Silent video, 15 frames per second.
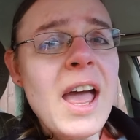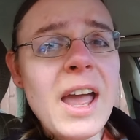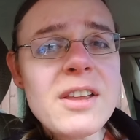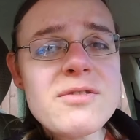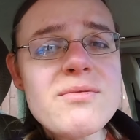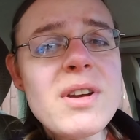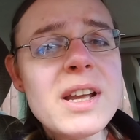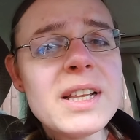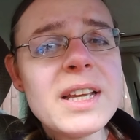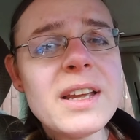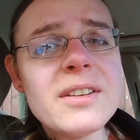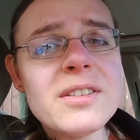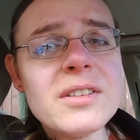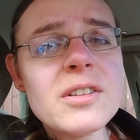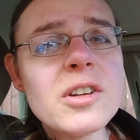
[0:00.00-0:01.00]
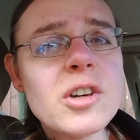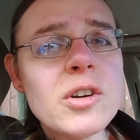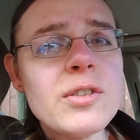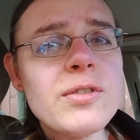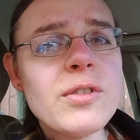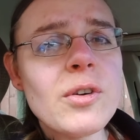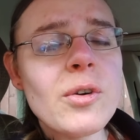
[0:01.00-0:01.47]
it really isn't
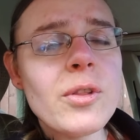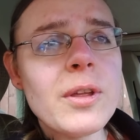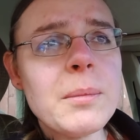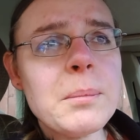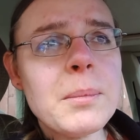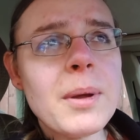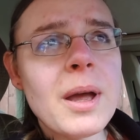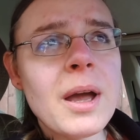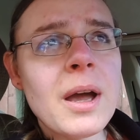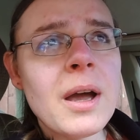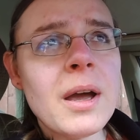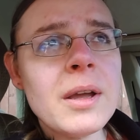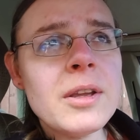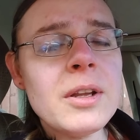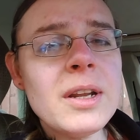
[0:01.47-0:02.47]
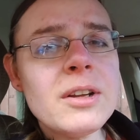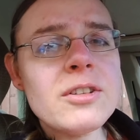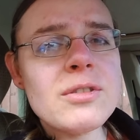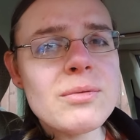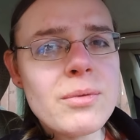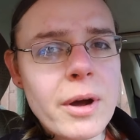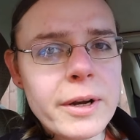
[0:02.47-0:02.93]
good for them. You need
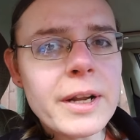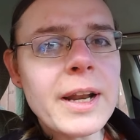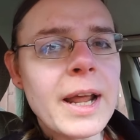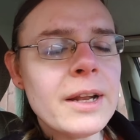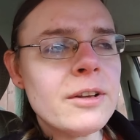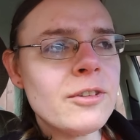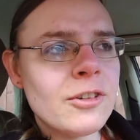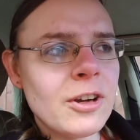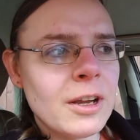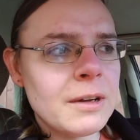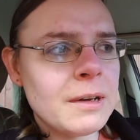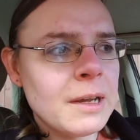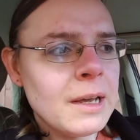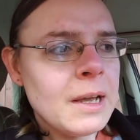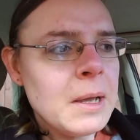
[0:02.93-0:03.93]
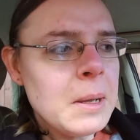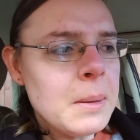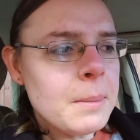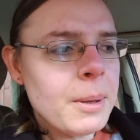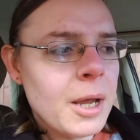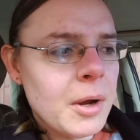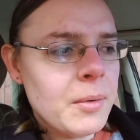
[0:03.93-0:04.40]
to run an engine
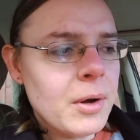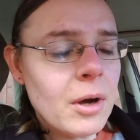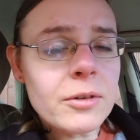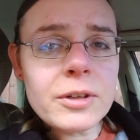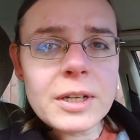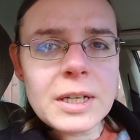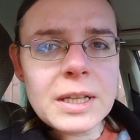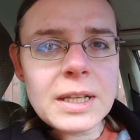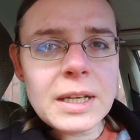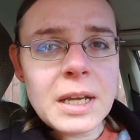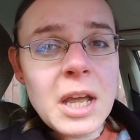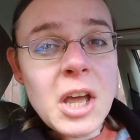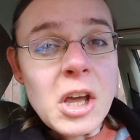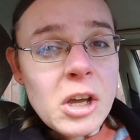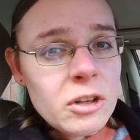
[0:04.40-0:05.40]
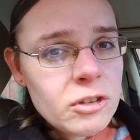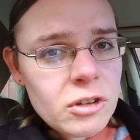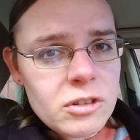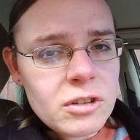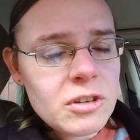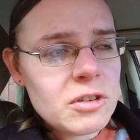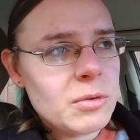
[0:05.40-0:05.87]
periodically
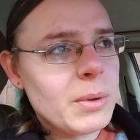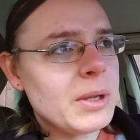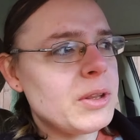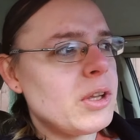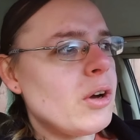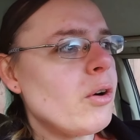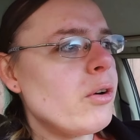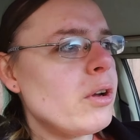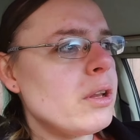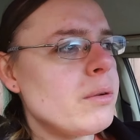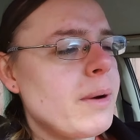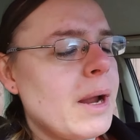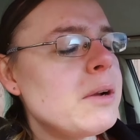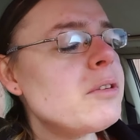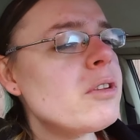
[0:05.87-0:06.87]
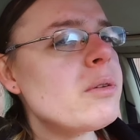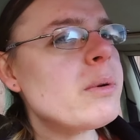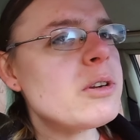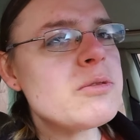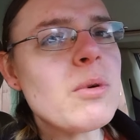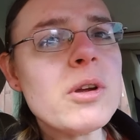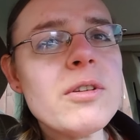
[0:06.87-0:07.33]
just to swill the oil around.
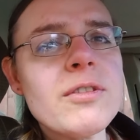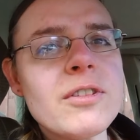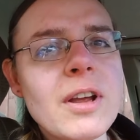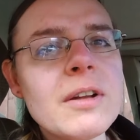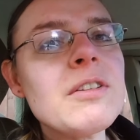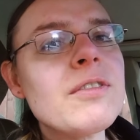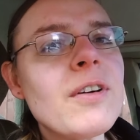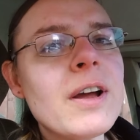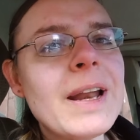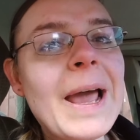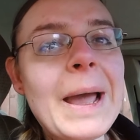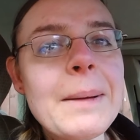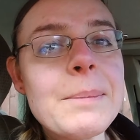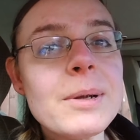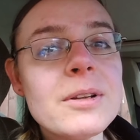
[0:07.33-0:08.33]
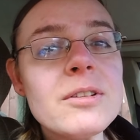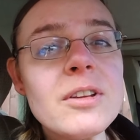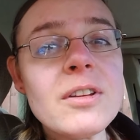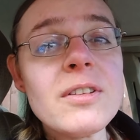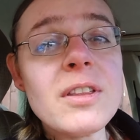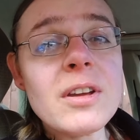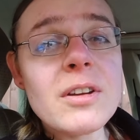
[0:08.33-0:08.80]
Otherwise, what you tend to find
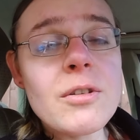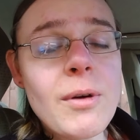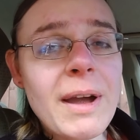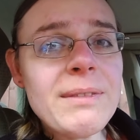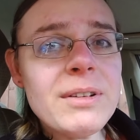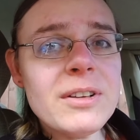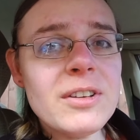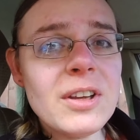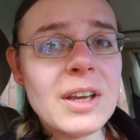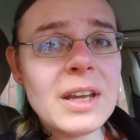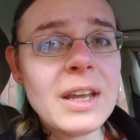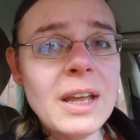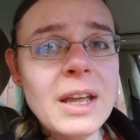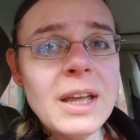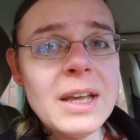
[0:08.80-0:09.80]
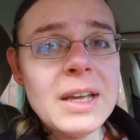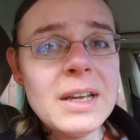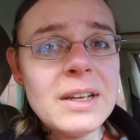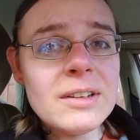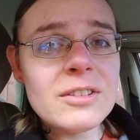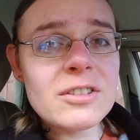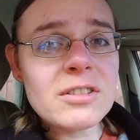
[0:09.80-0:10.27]
happens is that gravity
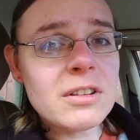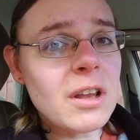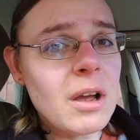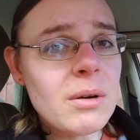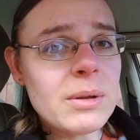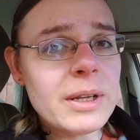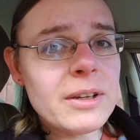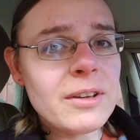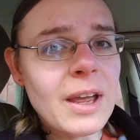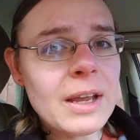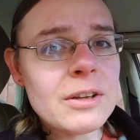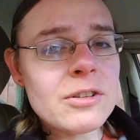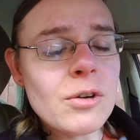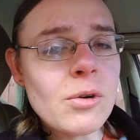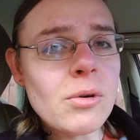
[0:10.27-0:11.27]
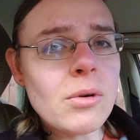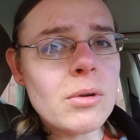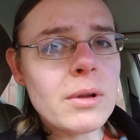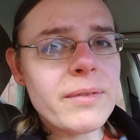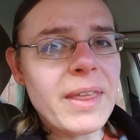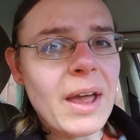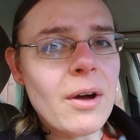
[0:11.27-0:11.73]
slowly takes
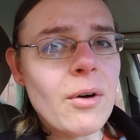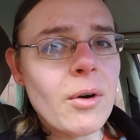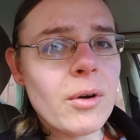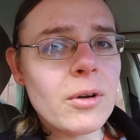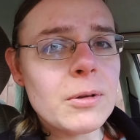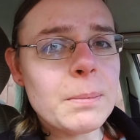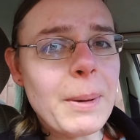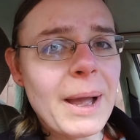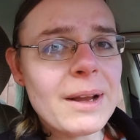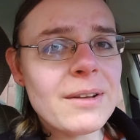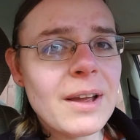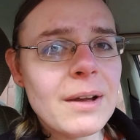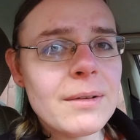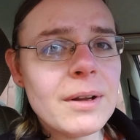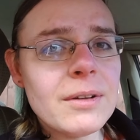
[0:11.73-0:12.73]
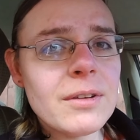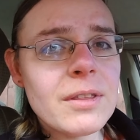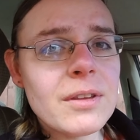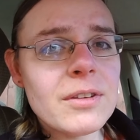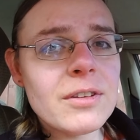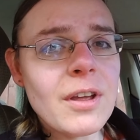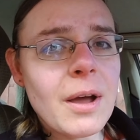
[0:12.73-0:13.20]
all of that oil back down
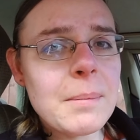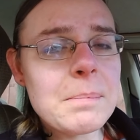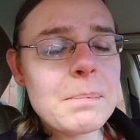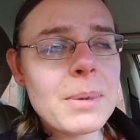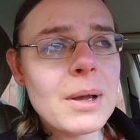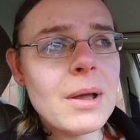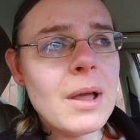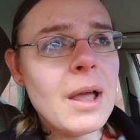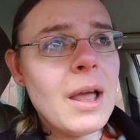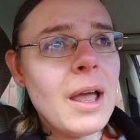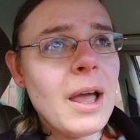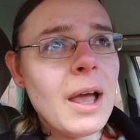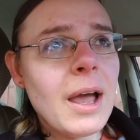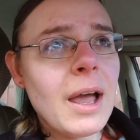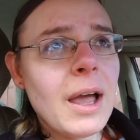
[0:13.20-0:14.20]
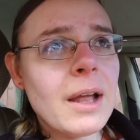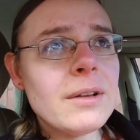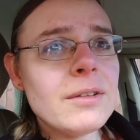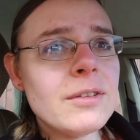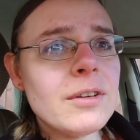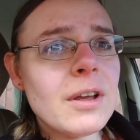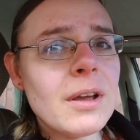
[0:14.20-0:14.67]
into the sump,
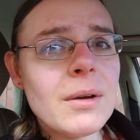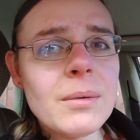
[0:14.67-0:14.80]
and